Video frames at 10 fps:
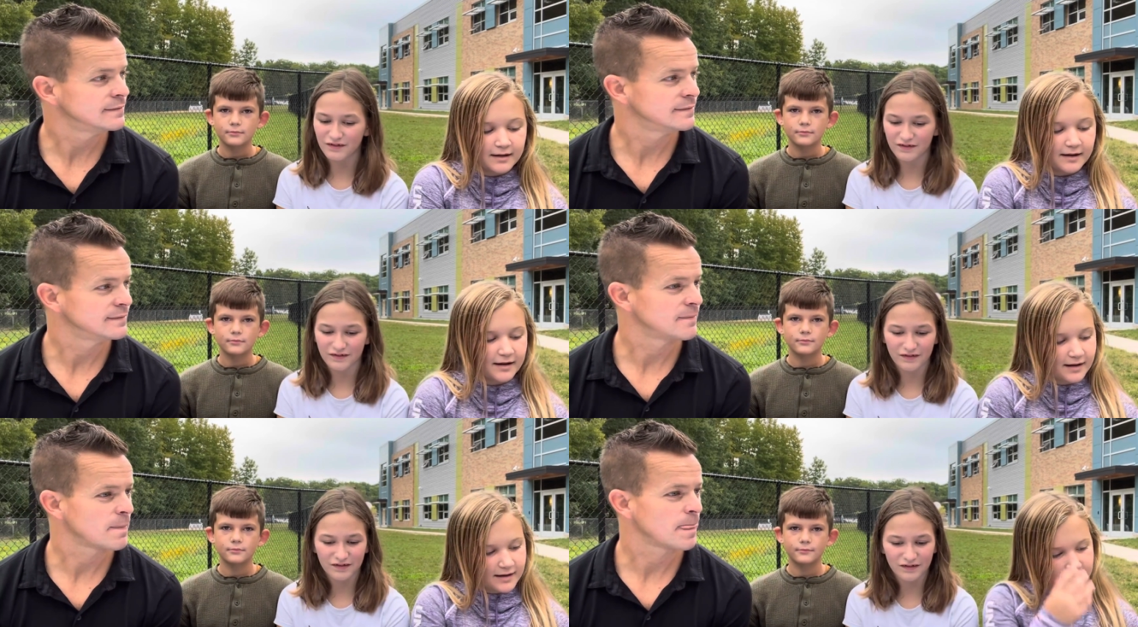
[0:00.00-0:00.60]

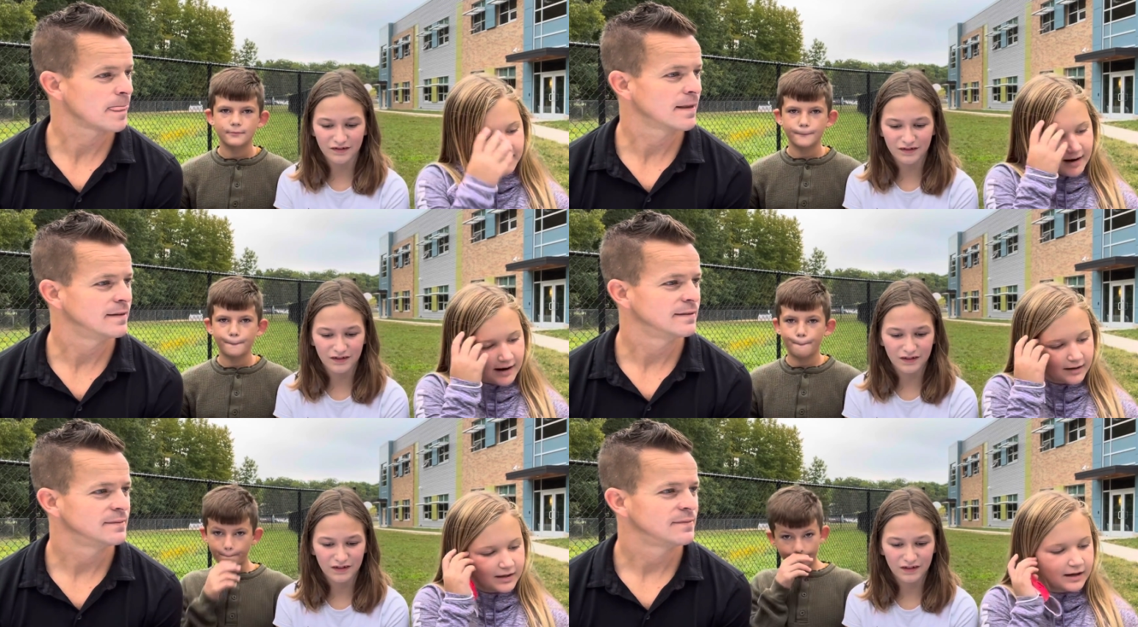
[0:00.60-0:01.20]
Speaker 1: Uh,
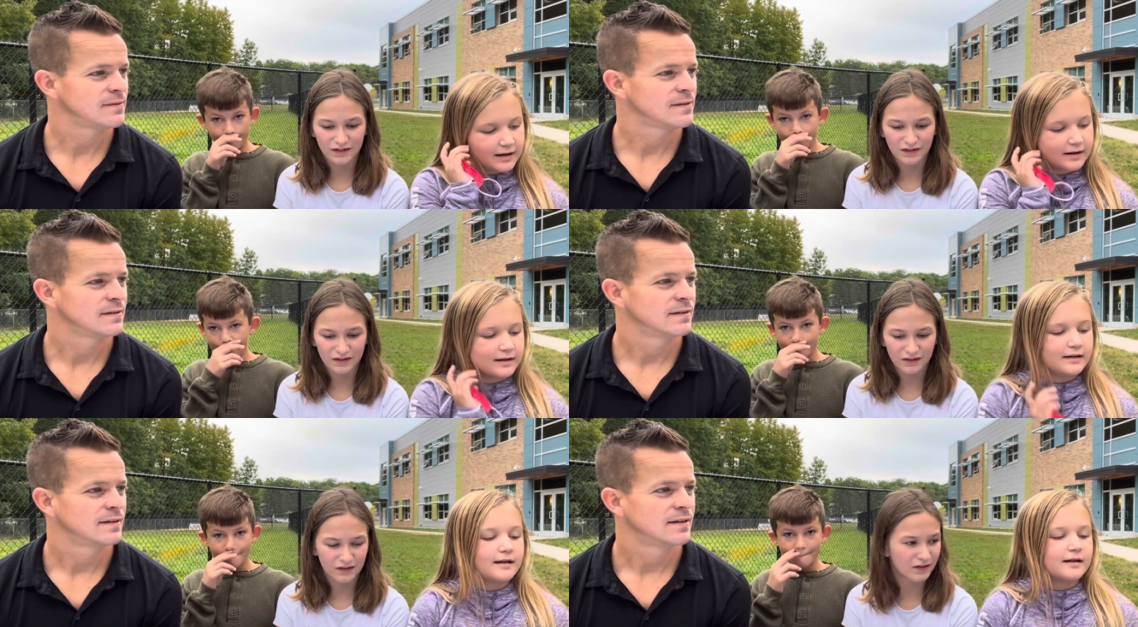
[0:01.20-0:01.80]
Isla
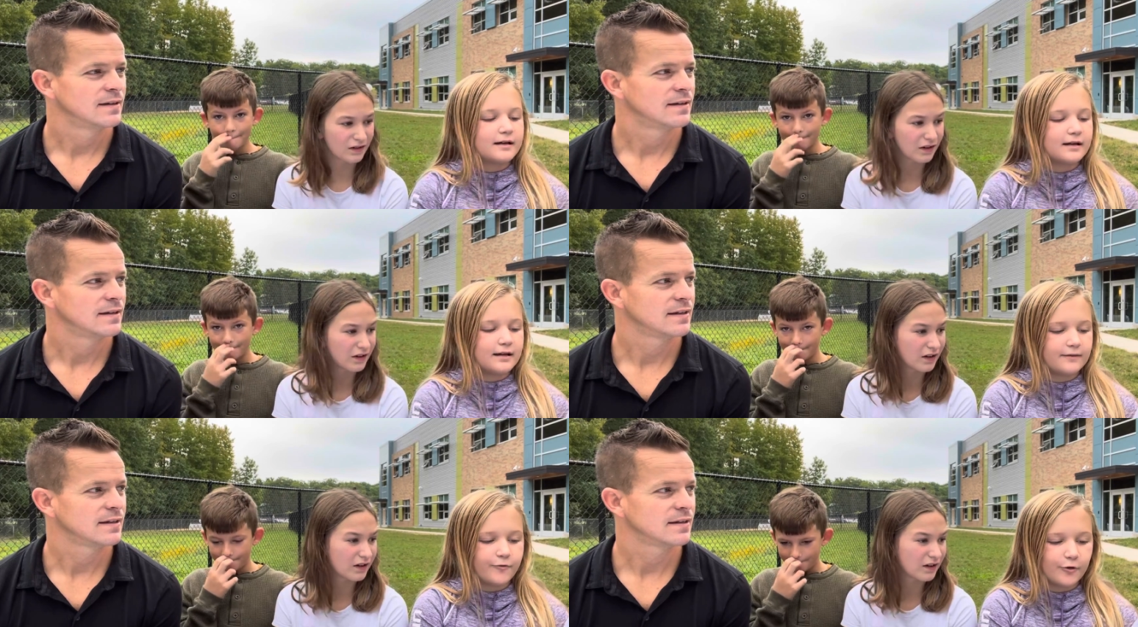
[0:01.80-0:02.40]

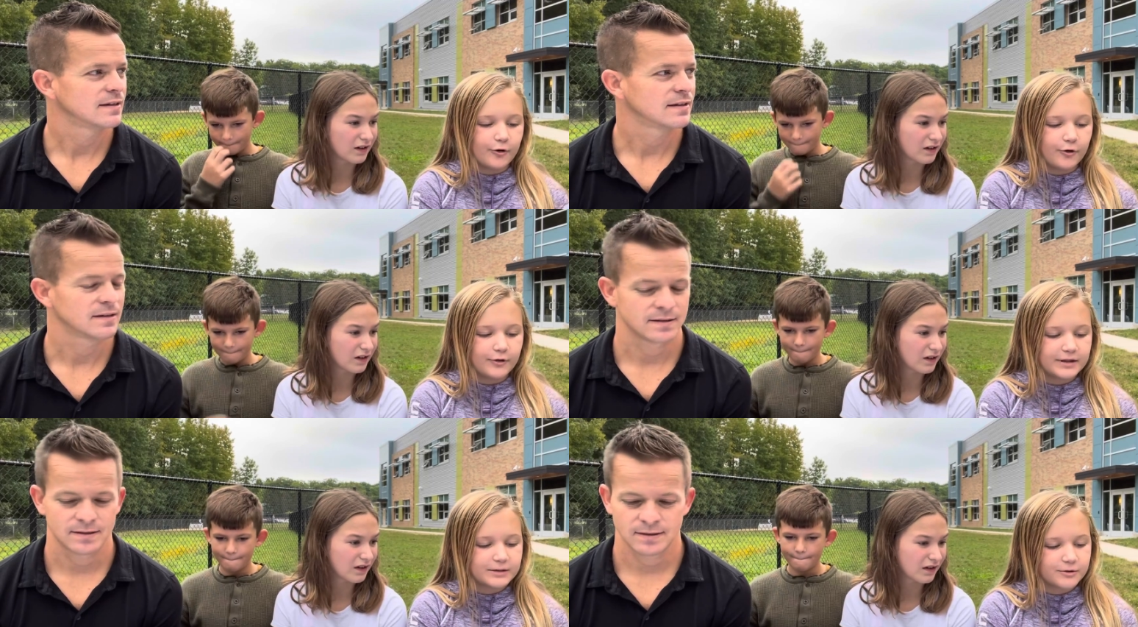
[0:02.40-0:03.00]
for holding
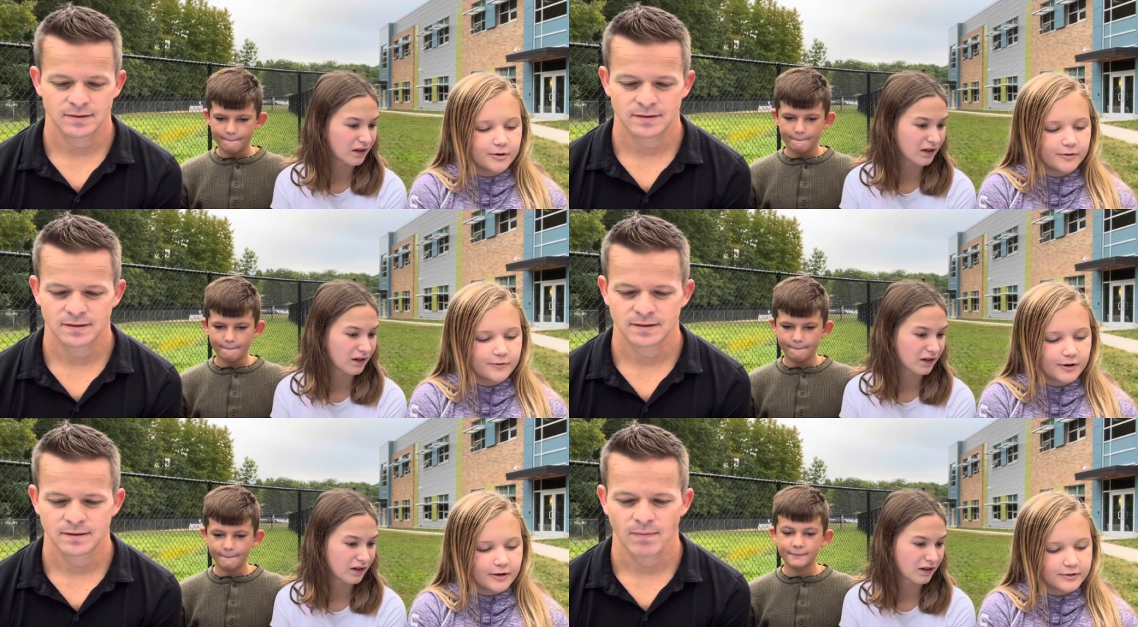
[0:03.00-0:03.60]
the door for
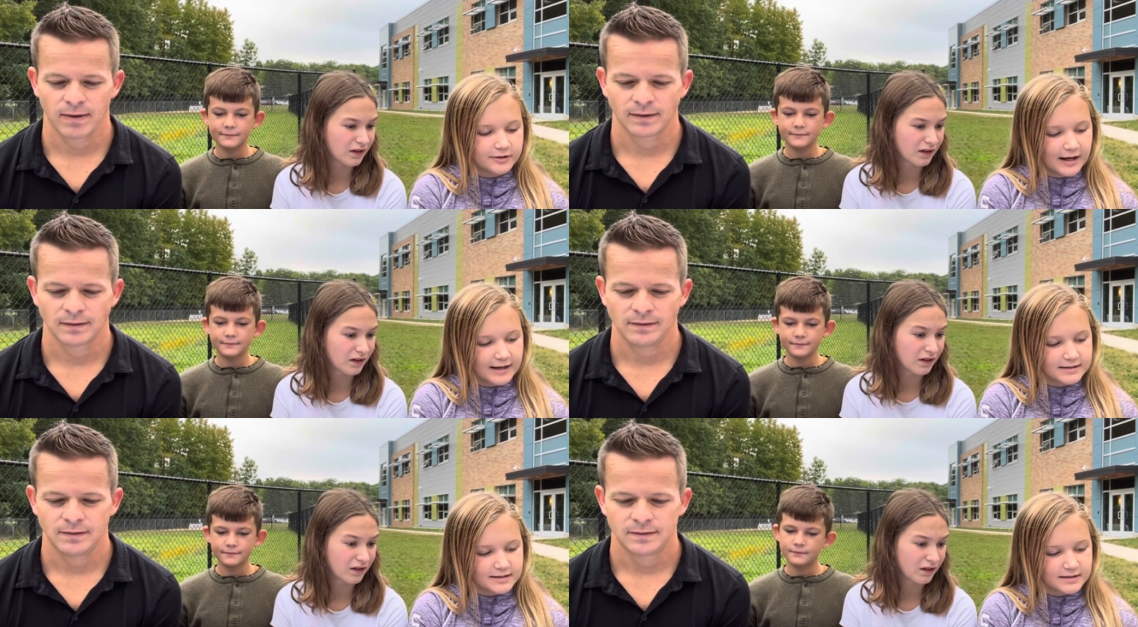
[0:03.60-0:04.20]
other
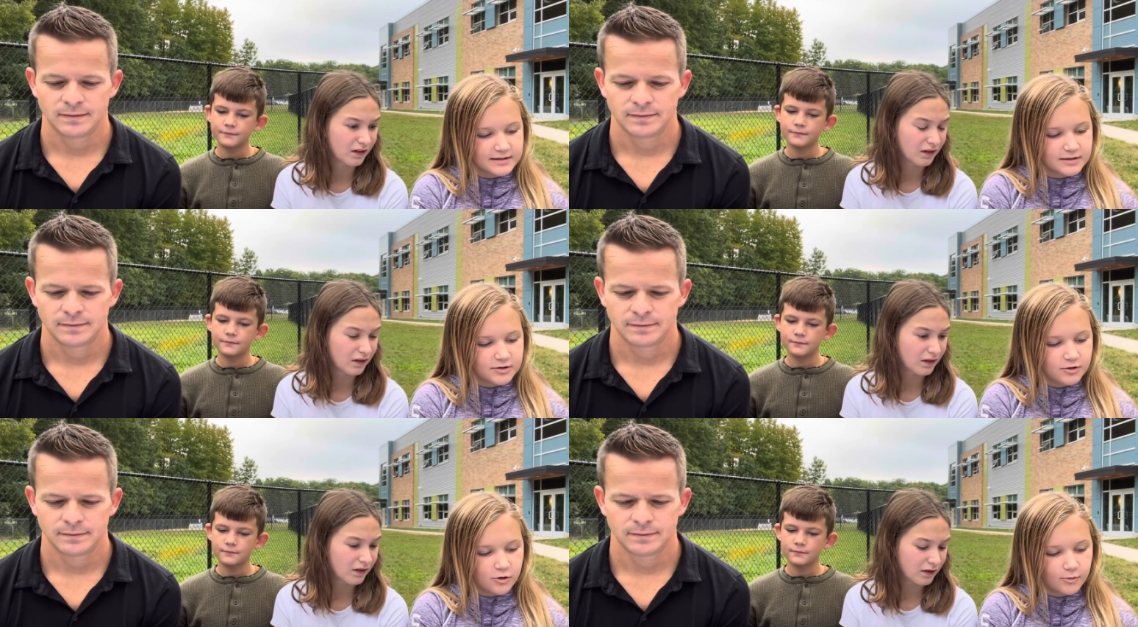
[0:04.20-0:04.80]
classes,
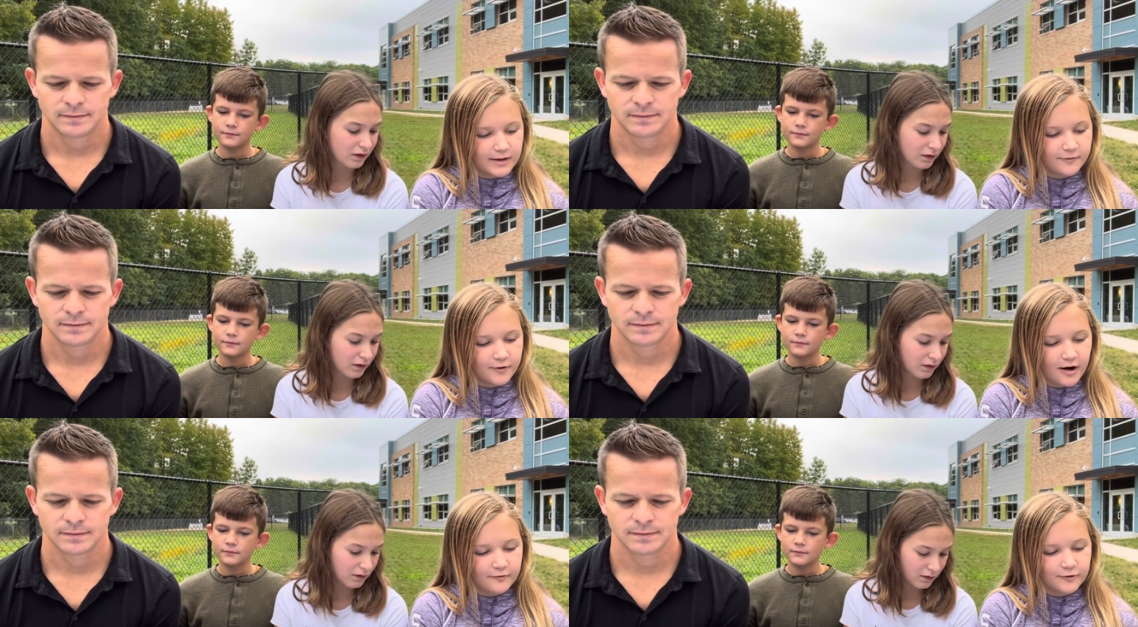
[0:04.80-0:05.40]
Colby for
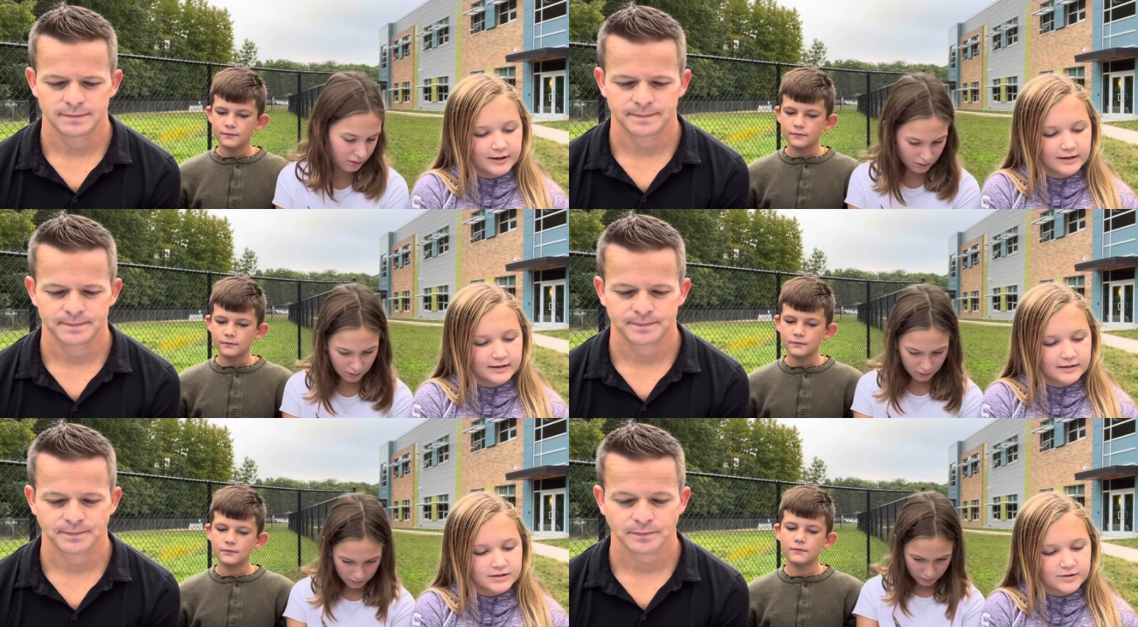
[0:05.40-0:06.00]
offering
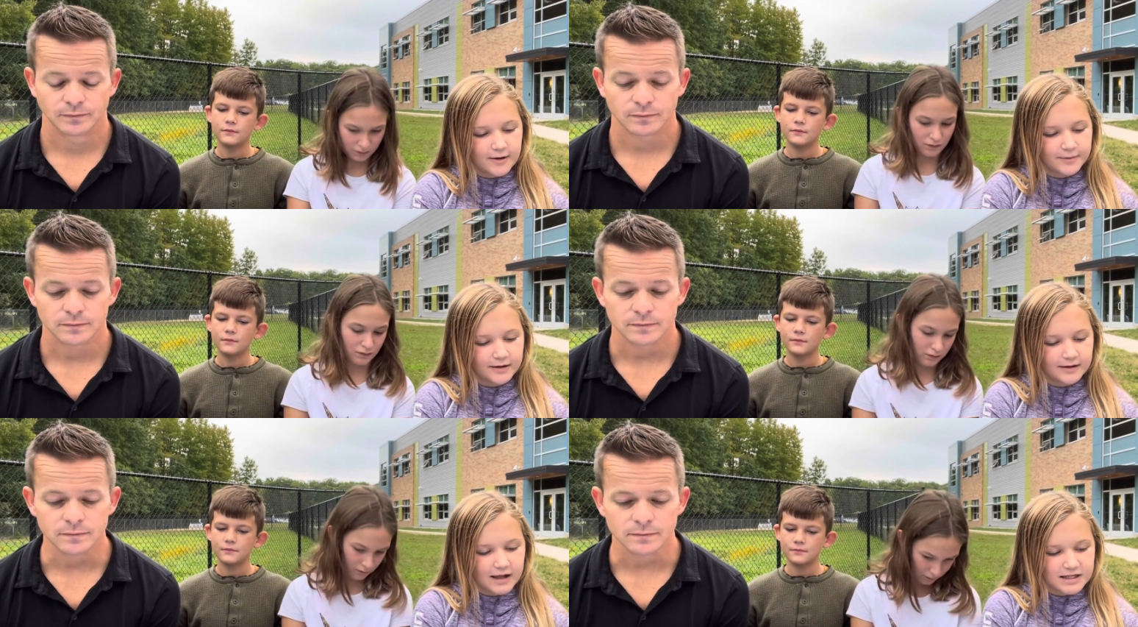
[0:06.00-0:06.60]
to help a
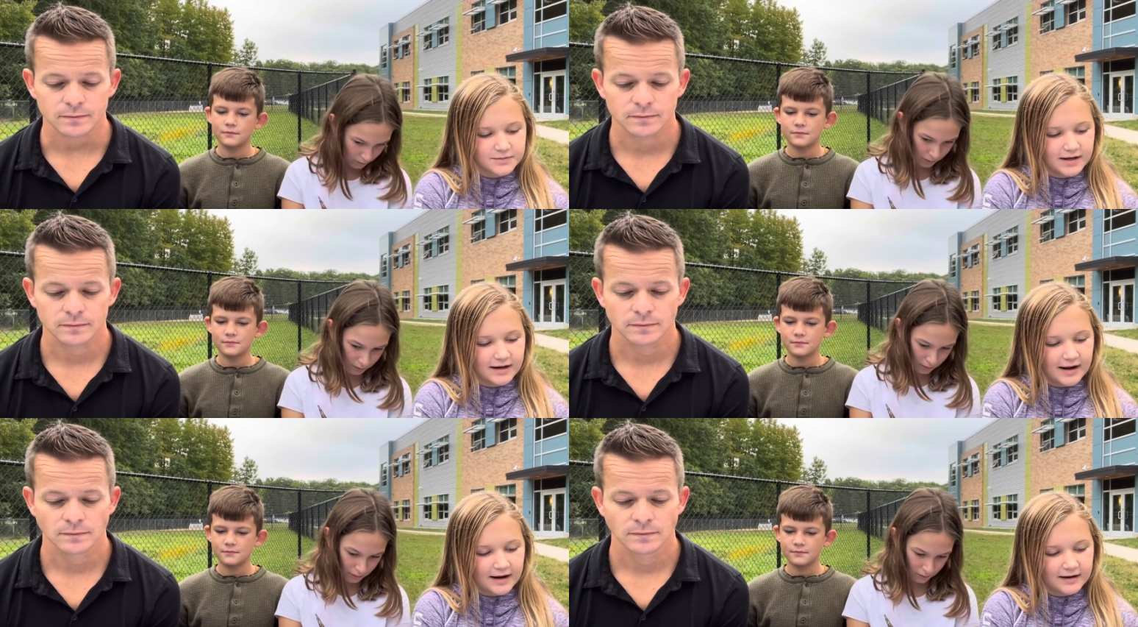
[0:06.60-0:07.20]
classmate in
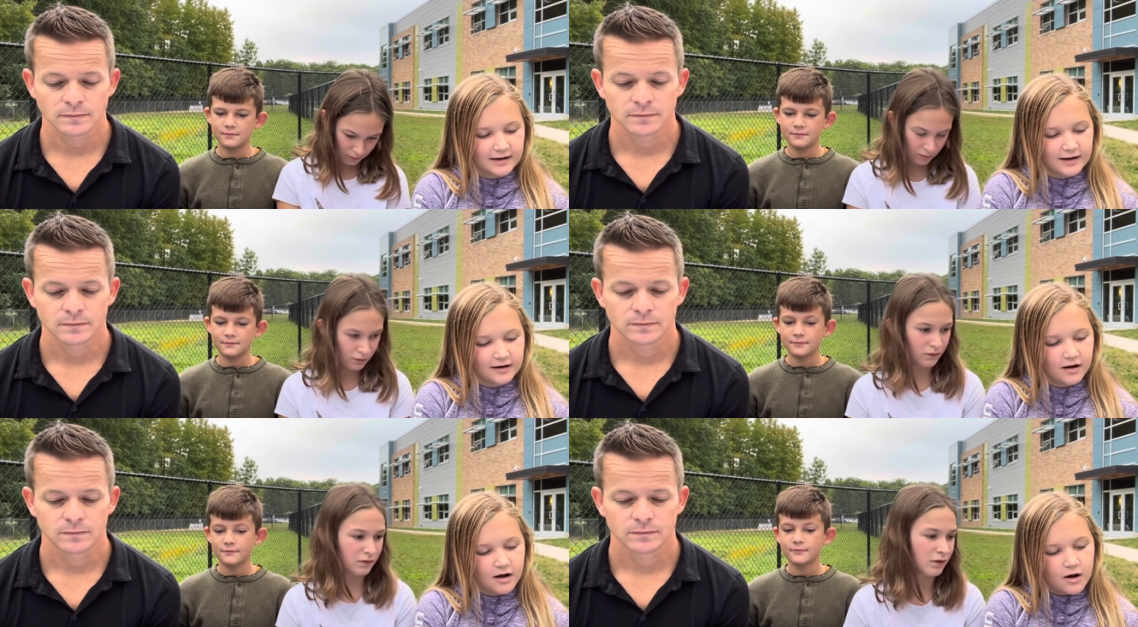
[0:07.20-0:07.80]
hand, and